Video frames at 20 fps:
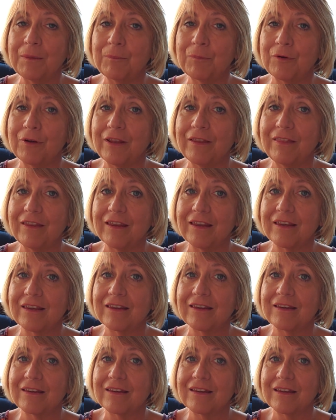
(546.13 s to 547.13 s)
breathing
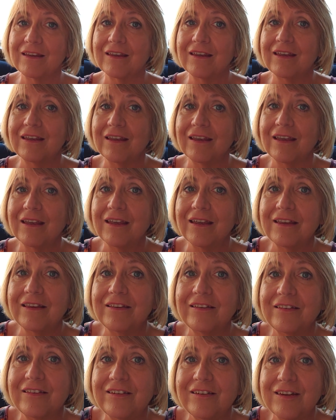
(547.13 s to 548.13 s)

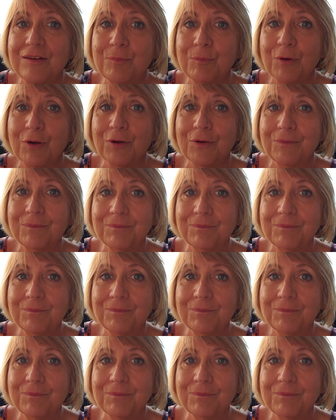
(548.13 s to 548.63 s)
is deeper.